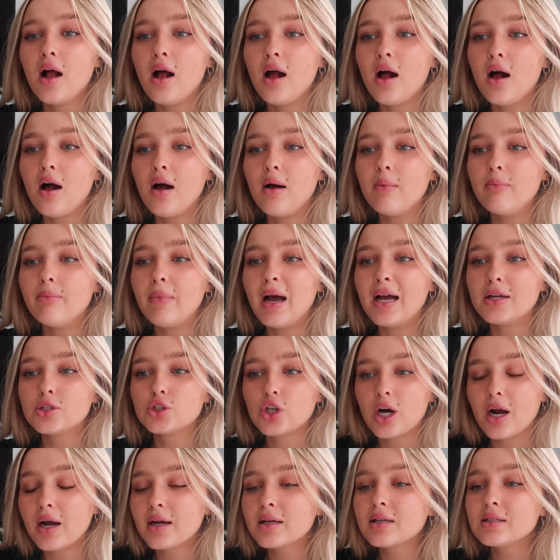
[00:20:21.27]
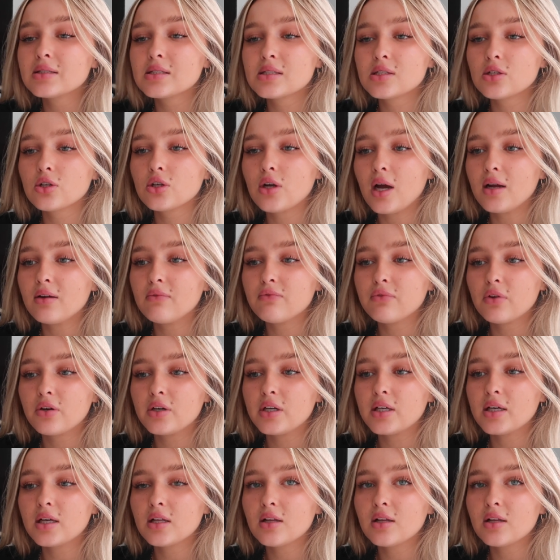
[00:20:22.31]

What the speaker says: and trying and still kind of learning